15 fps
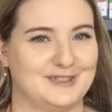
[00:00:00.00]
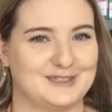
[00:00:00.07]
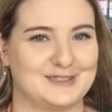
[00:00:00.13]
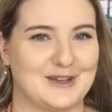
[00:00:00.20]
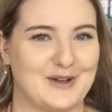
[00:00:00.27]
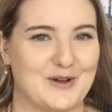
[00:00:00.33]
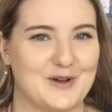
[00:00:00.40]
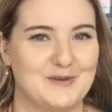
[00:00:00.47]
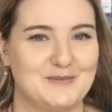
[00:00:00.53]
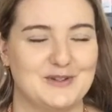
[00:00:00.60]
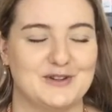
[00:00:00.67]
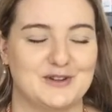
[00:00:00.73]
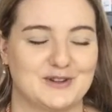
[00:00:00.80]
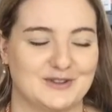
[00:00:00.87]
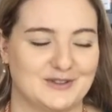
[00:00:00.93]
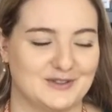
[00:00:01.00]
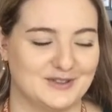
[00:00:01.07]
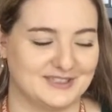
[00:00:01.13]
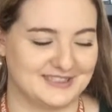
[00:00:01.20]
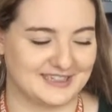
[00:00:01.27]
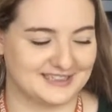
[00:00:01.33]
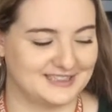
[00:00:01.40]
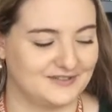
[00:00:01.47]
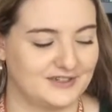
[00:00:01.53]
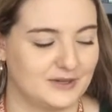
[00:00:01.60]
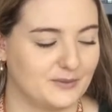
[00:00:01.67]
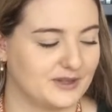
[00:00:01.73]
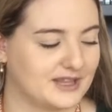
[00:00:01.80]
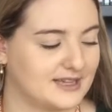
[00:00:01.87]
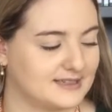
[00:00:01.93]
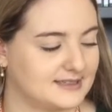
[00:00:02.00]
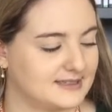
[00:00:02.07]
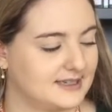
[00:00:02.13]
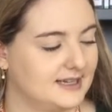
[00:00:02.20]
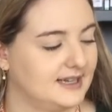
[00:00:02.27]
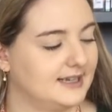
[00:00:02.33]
this at home and you can do this activity with us.